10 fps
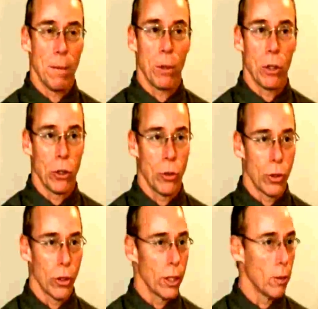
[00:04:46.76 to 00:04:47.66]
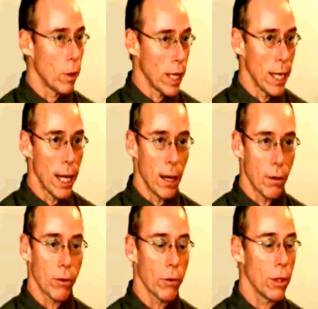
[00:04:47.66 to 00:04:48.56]
people who were in the White
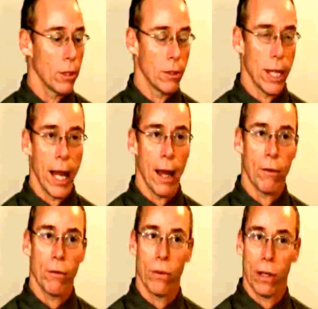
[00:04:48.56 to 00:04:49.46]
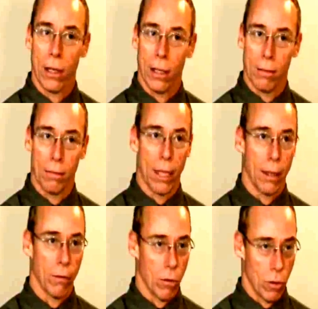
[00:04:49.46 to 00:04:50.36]
House staff,
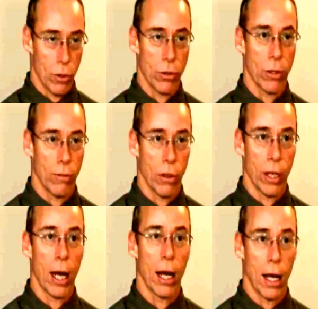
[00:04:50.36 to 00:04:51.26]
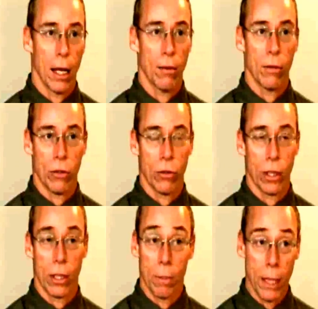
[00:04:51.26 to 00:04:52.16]
and of course very high
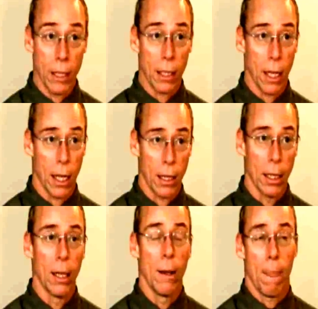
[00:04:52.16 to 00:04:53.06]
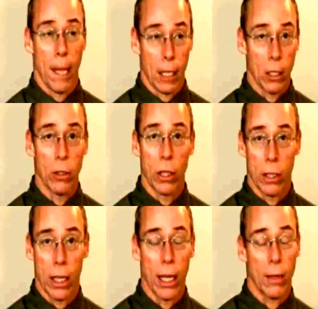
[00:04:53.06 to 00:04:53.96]
officials at the Pentagon,
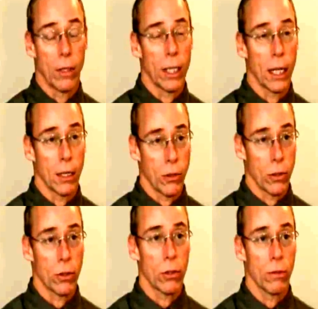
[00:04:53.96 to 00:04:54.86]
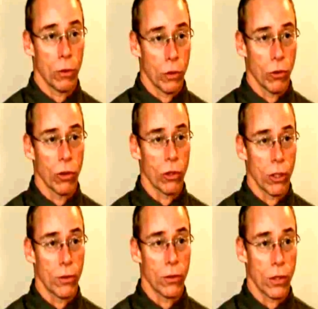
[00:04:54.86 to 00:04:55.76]
including the head of intelligence for the Joint
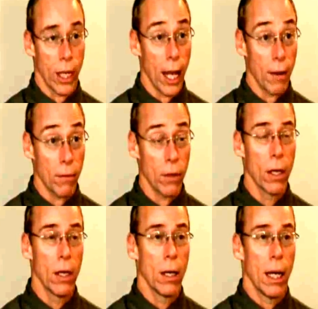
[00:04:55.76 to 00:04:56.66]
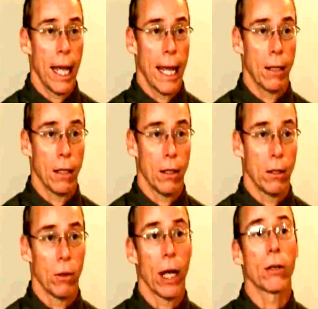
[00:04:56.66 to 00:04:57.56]
Chiefs of Staff and the
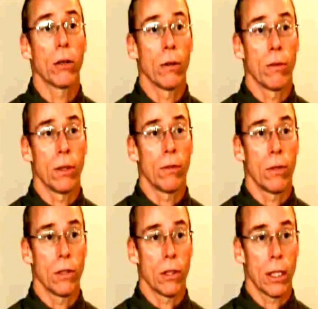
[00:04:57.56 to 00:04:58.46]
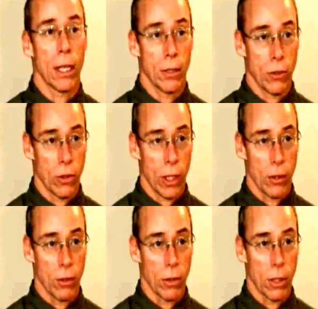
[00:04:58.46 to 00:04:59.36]
director of the Defense Intelligence
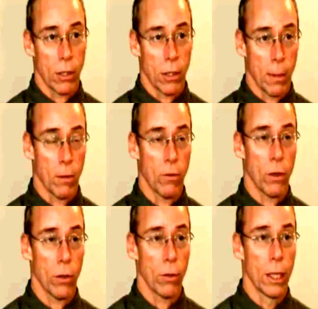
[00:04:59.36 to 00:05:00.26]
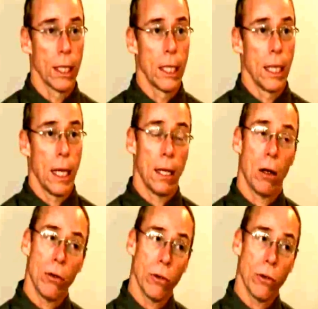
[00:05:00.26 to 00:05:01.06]
Agency, to name a few. And